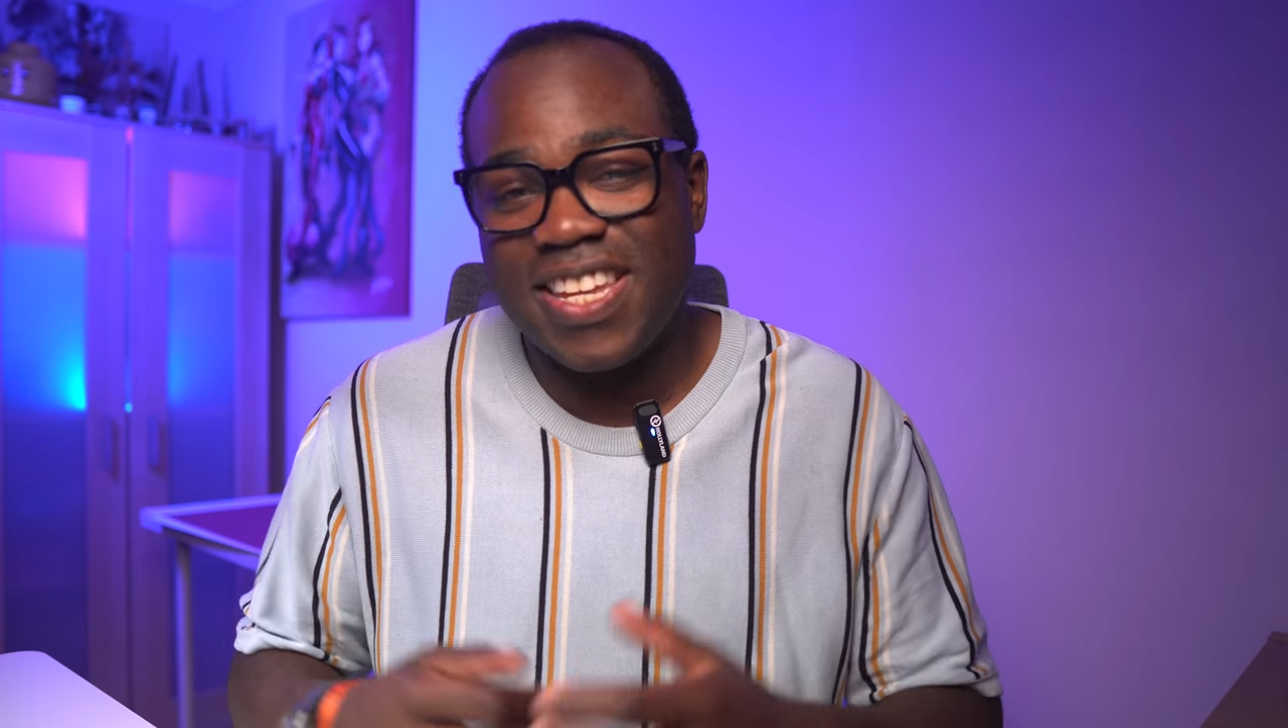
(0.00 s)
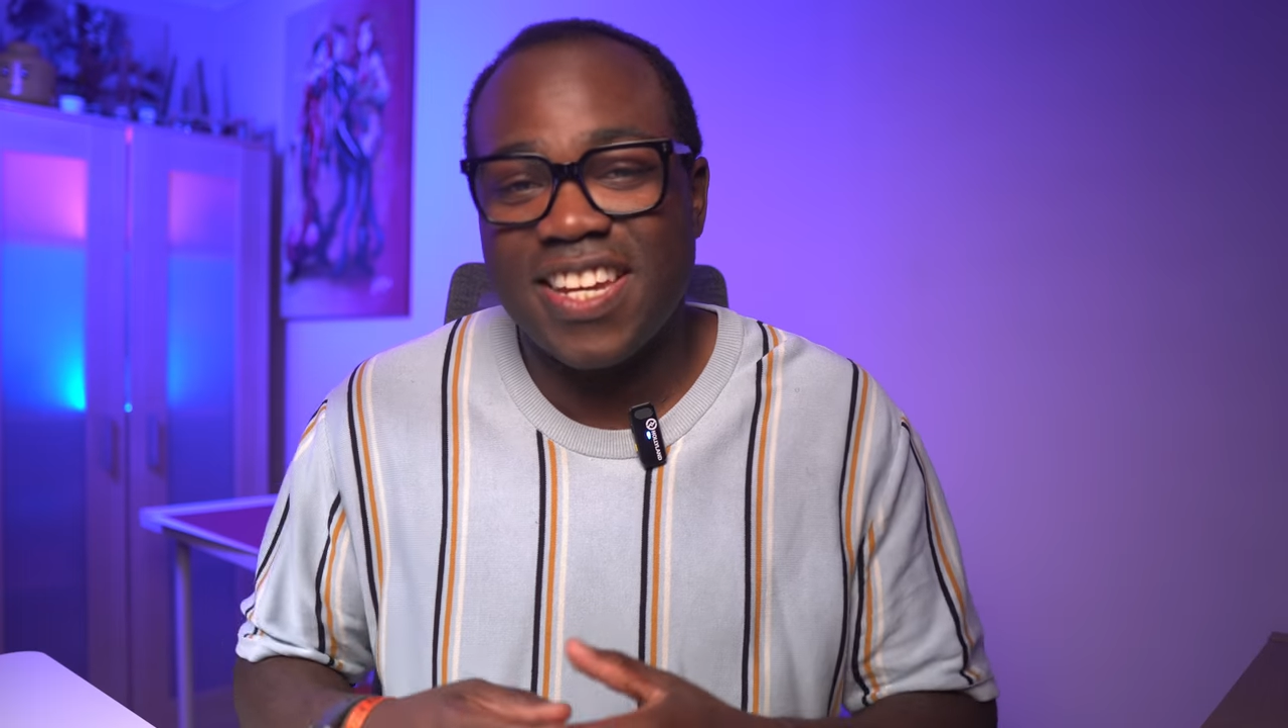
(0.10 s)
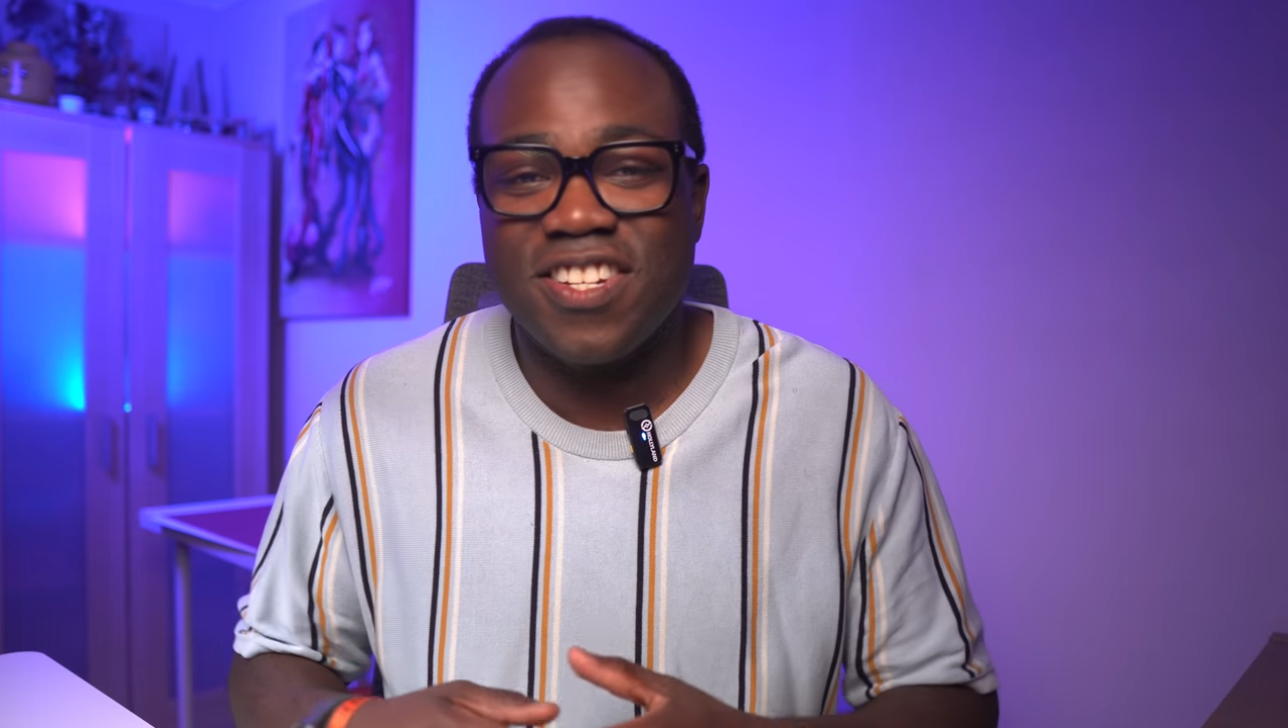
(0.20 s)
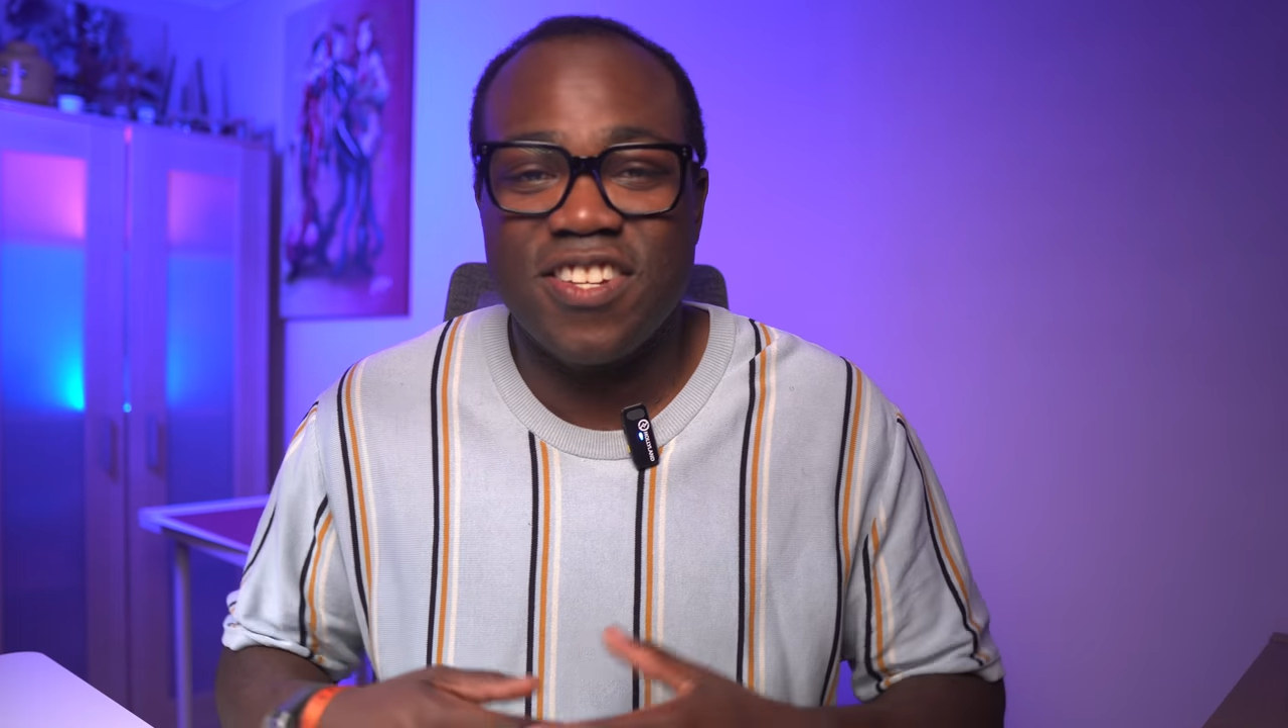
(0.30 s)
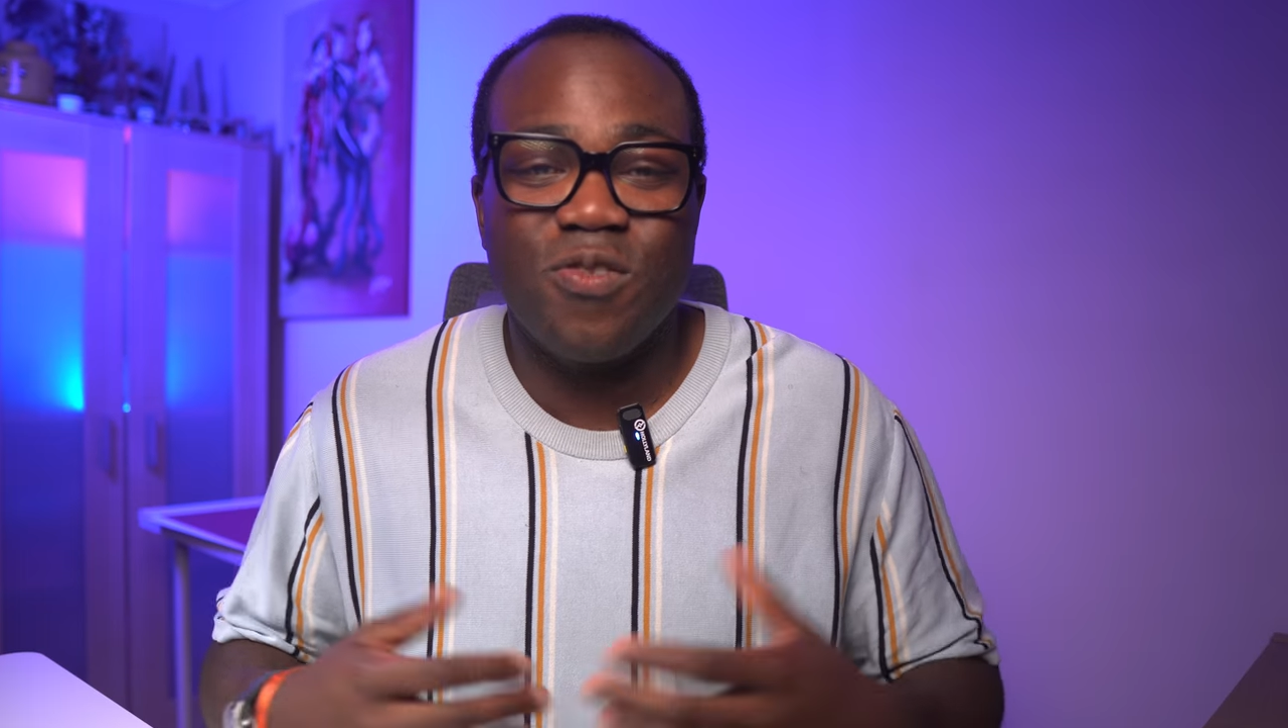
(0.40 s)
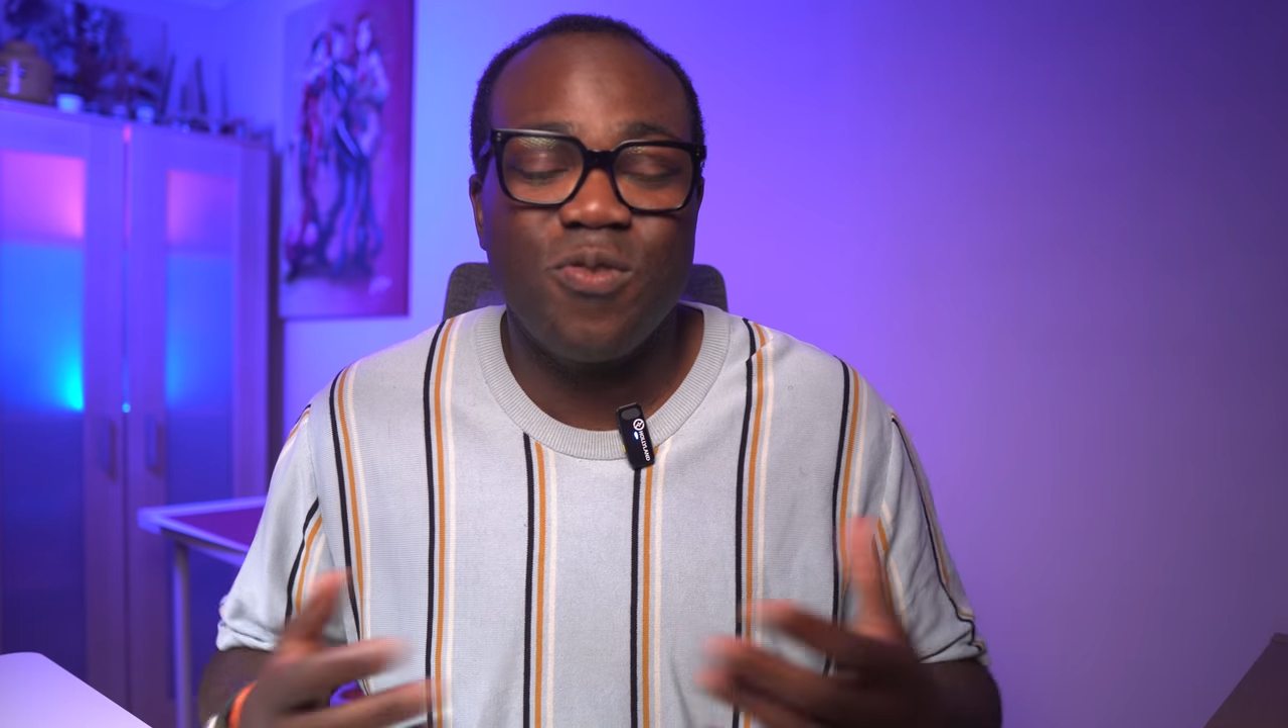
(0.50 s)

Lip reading: section